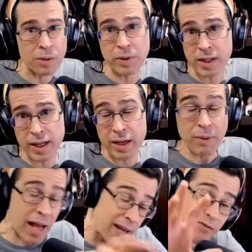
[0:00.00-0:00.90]
play the game.
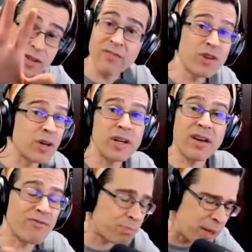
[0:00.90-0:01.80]

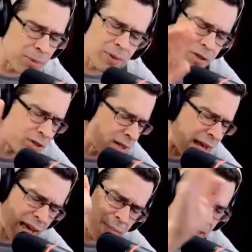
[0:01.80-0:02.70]
If people are interested in
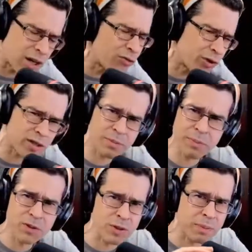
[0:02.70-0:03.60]
that, hey man, go for it.
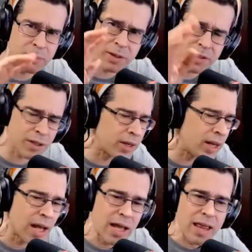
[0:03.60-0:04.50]
Certain people can do it.
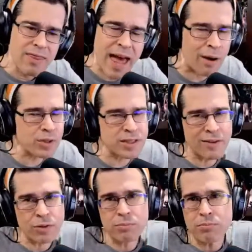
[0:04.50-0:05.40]
That was
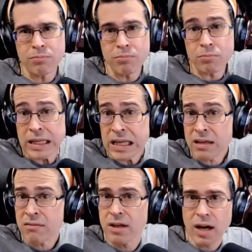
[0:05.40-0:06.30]
never
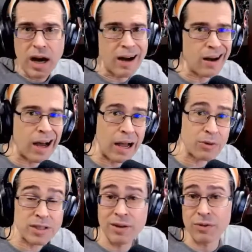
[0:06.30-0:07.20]
me. I
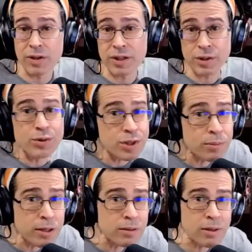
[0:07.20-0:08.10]
was never a
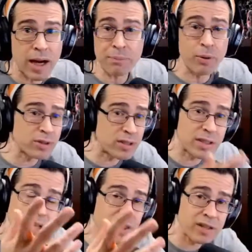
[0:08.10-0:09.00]
YouTuber. I posted
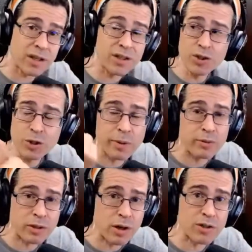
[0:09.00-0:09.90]
things on YouTube, but it
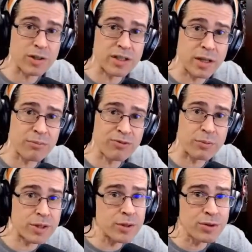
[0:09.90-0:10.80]
was largely dumped
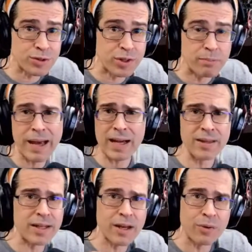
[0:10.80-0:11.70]
from Ustream back in
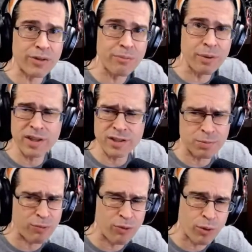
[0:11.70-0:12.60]
the day. But this
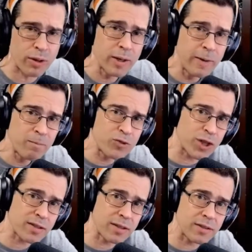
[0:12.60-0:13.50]
was before
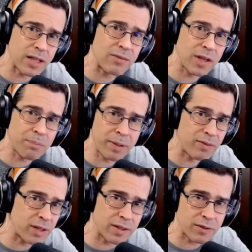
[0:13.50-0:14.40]
Justin TV
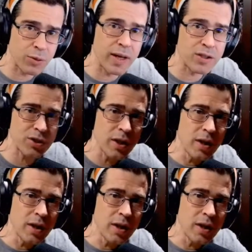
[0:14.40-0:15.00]
pivoted to Twitch.